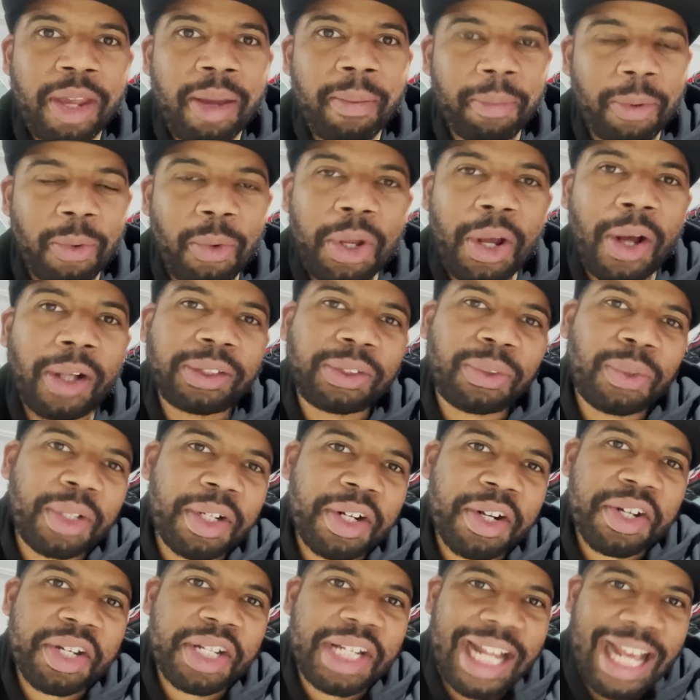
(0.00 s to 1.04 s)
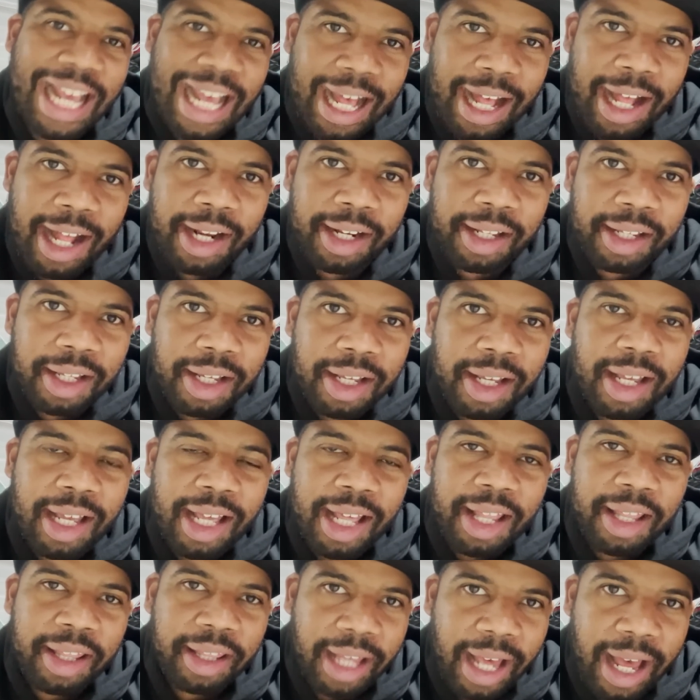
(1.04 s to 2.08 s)
but we also understand
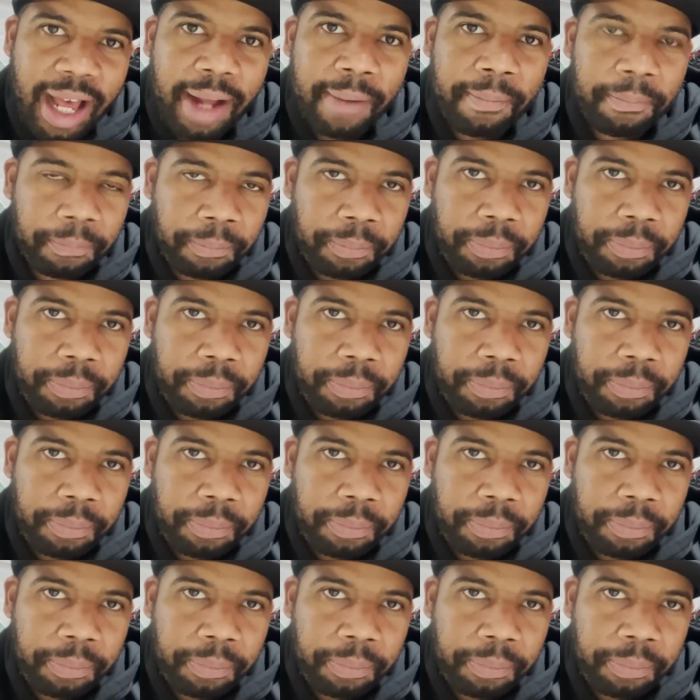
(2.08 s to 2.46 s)
that